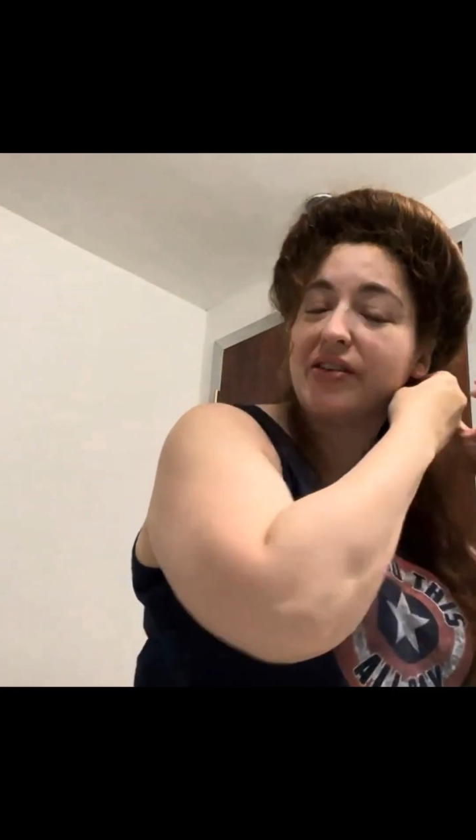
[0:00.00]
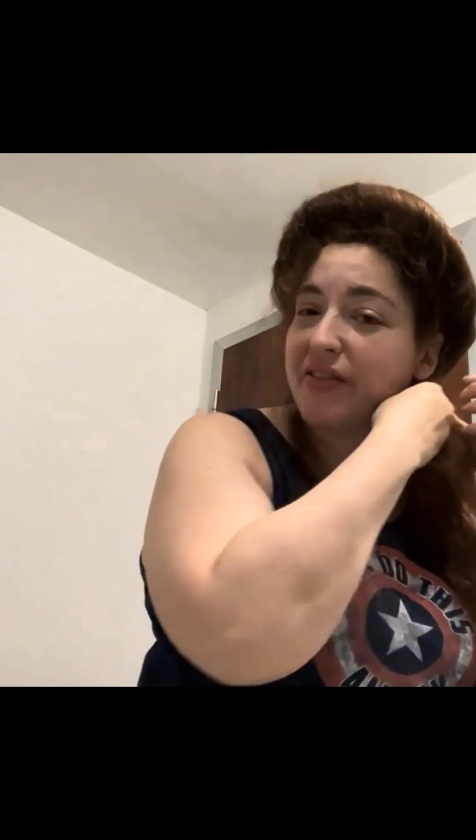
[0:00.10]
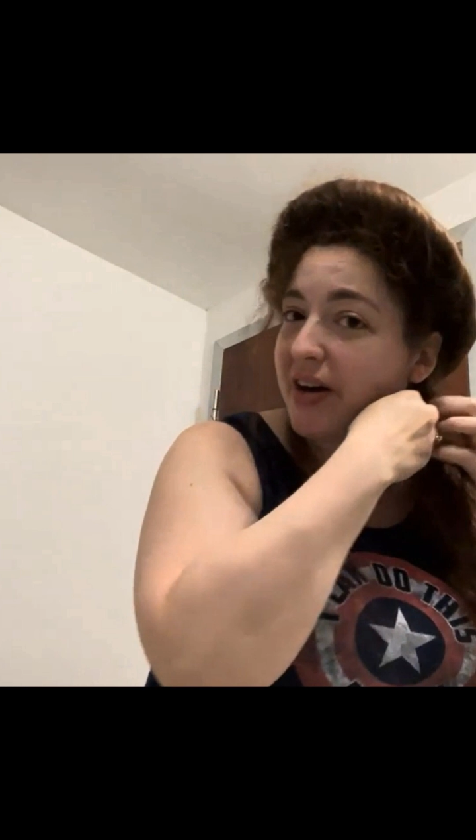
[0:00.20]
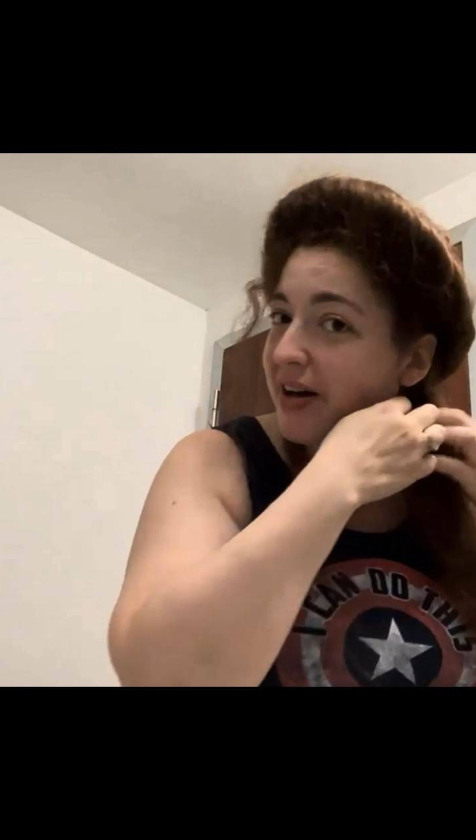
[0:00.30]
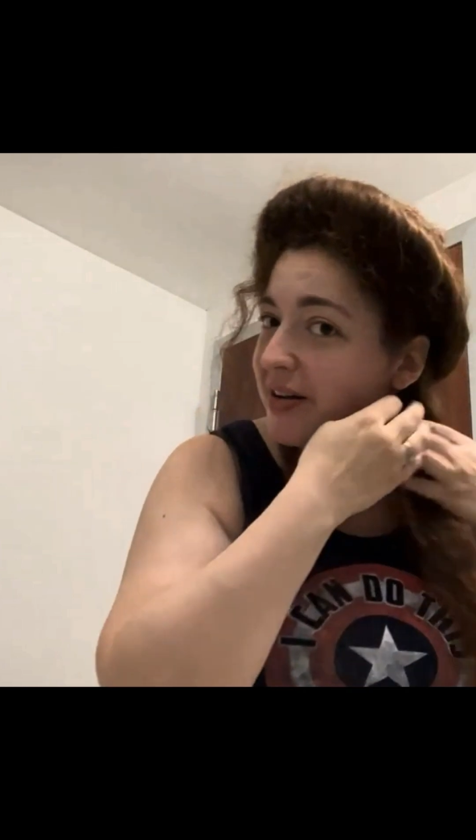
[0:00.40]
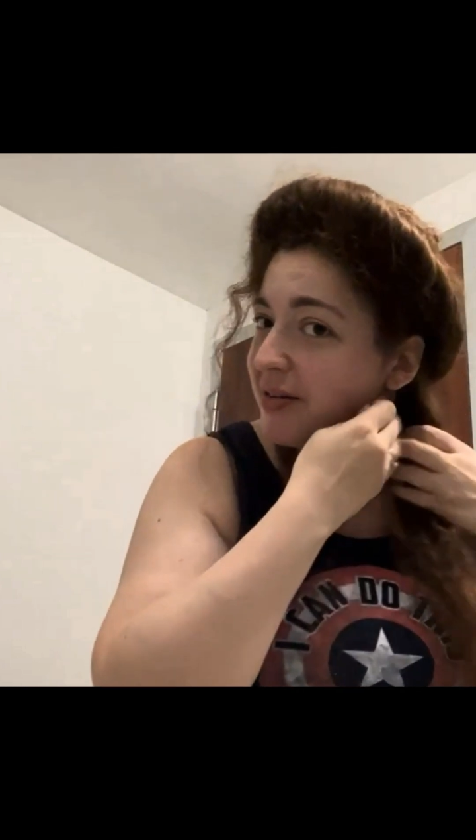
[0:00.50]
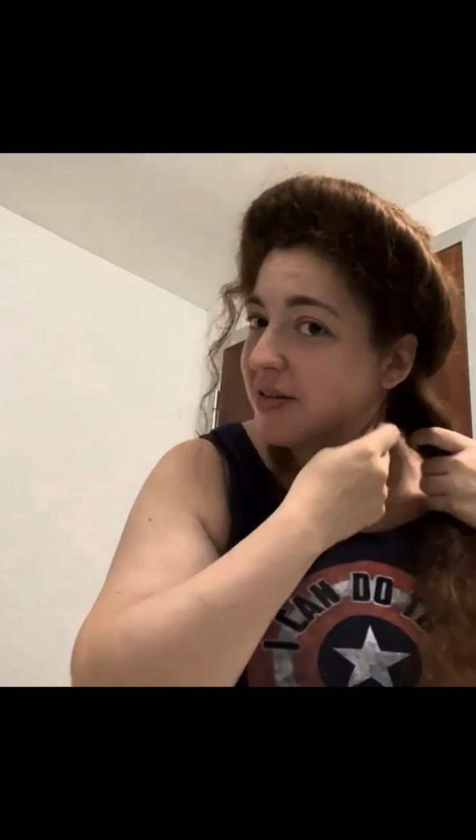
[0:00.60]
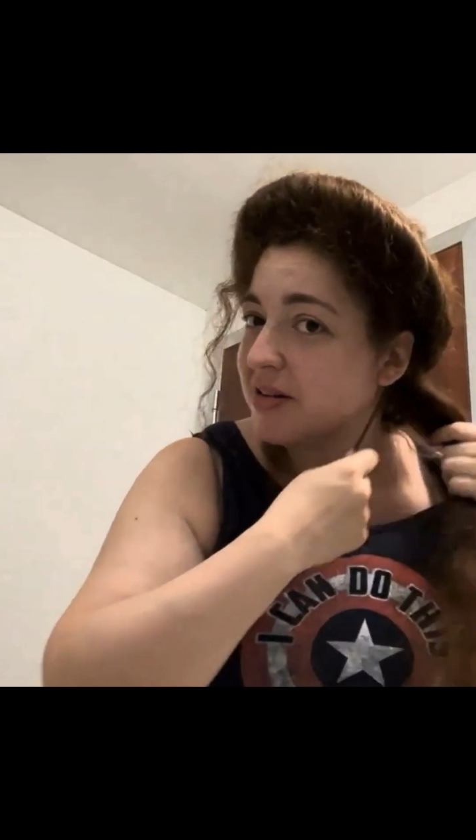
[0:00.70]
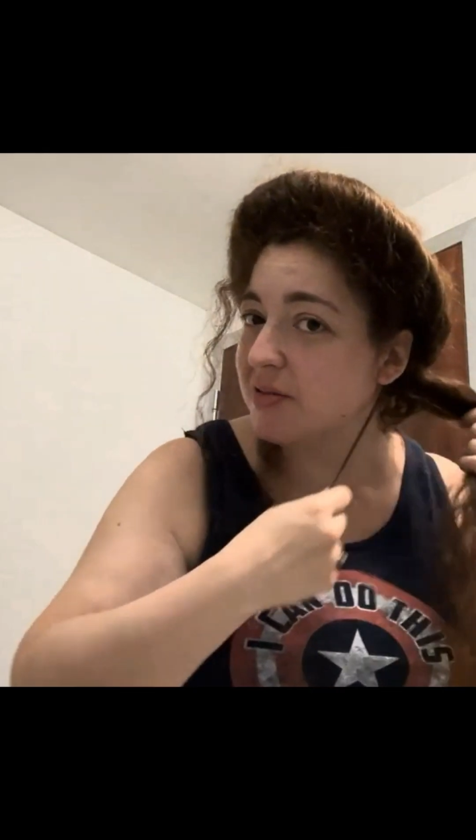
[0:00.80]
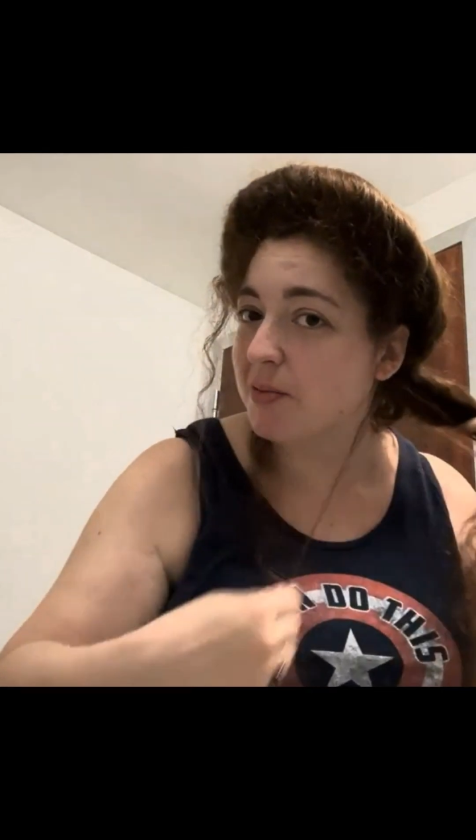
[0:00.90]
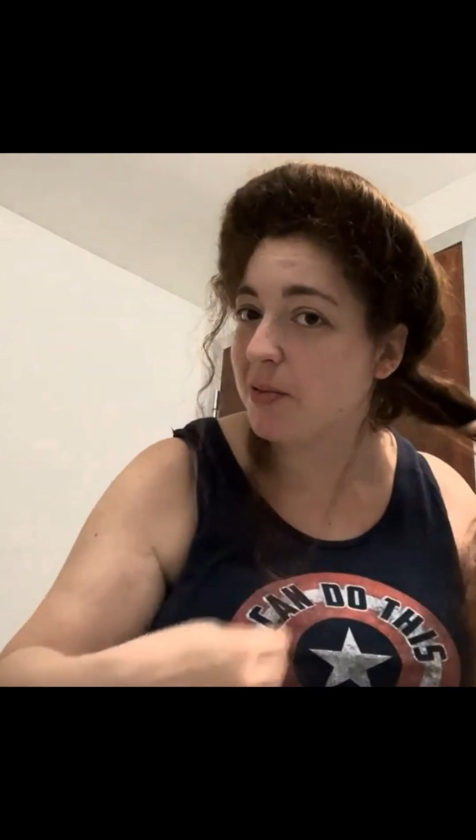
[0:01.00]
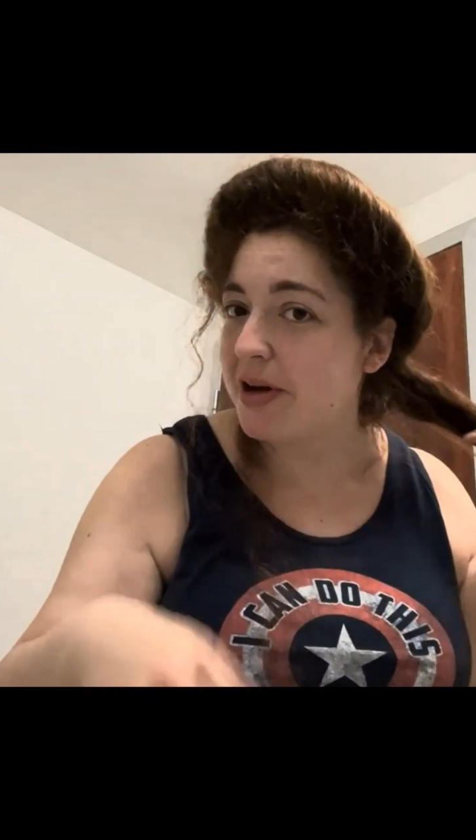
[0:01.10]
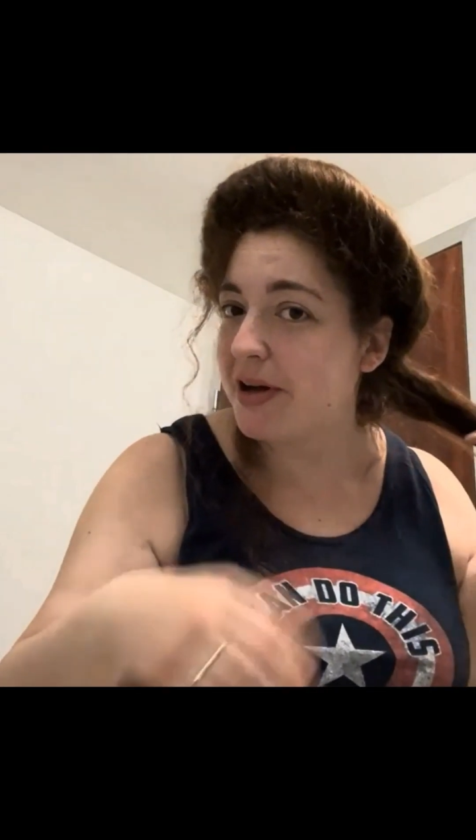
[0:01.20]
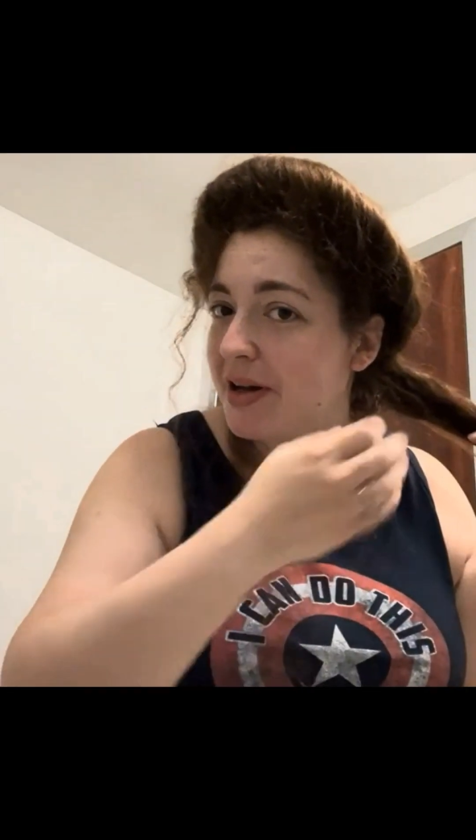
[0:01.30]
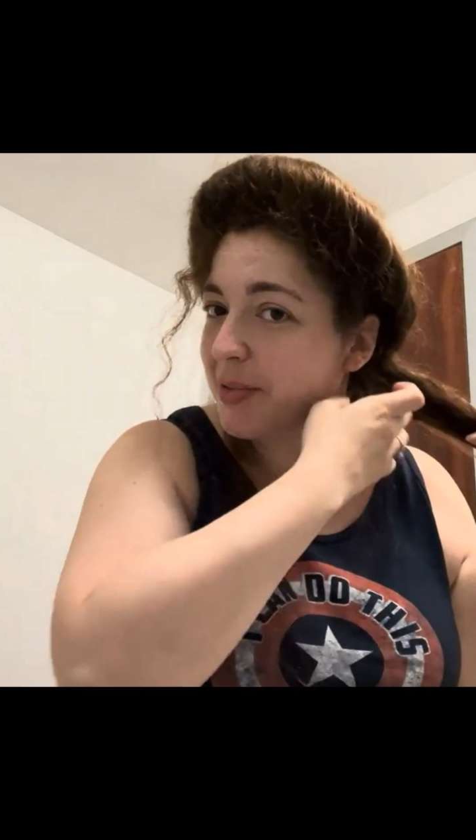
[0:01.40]
I've got
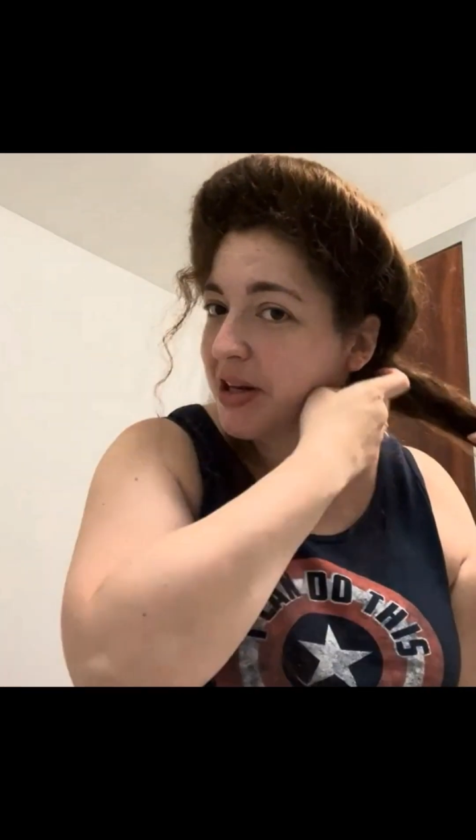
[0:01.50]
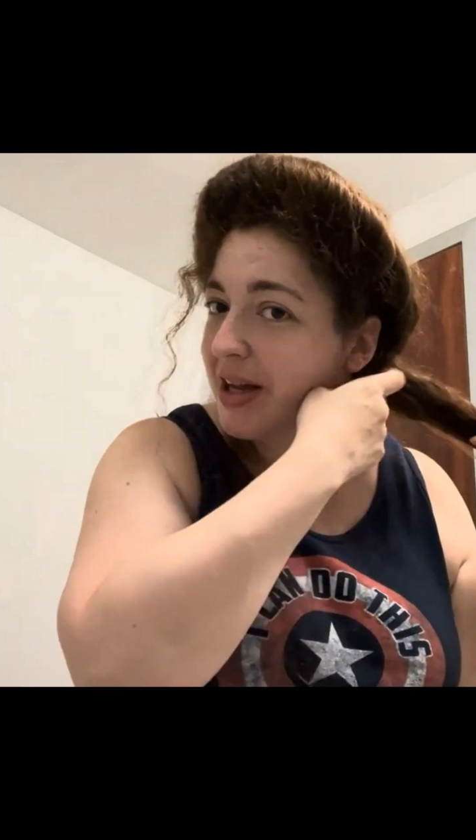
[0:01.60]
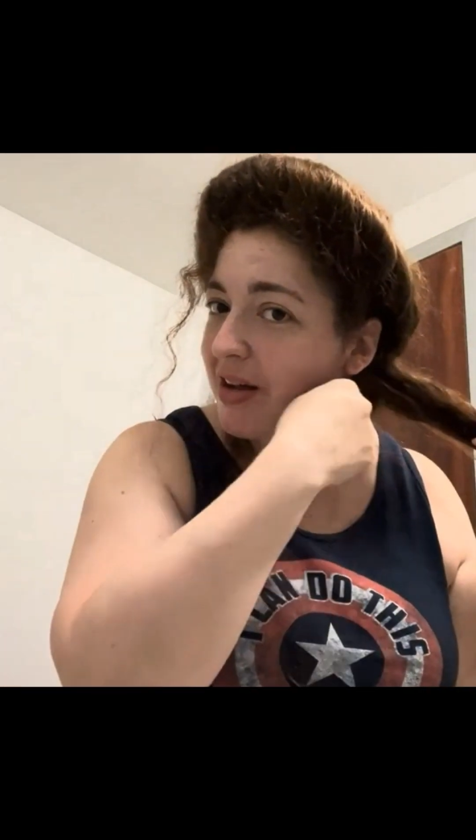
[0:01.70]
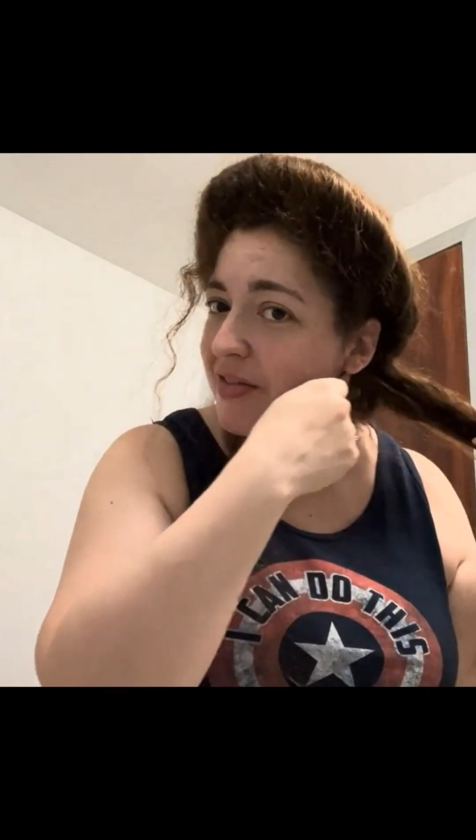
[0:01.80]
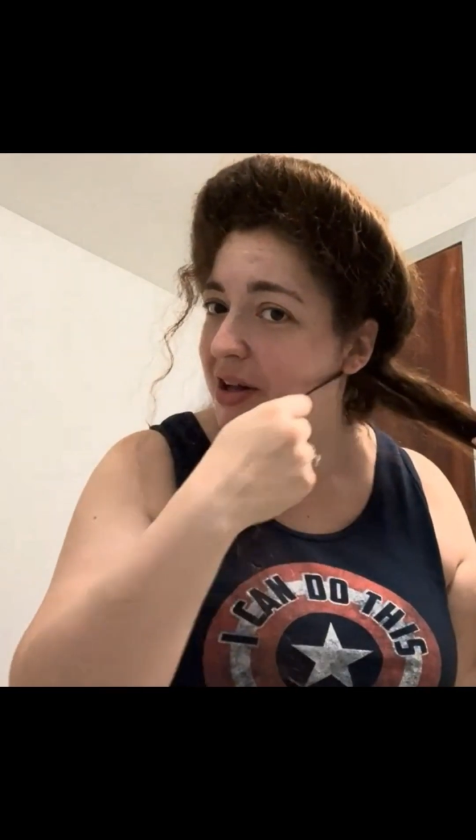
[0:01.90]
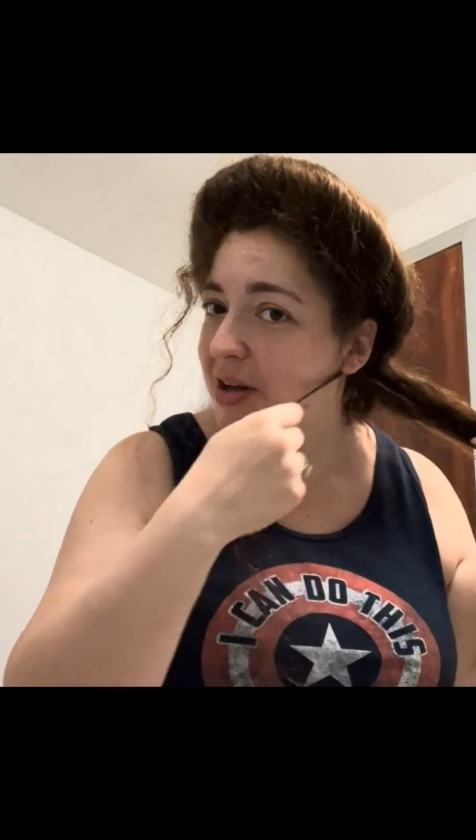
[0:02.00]
one I'm gonna have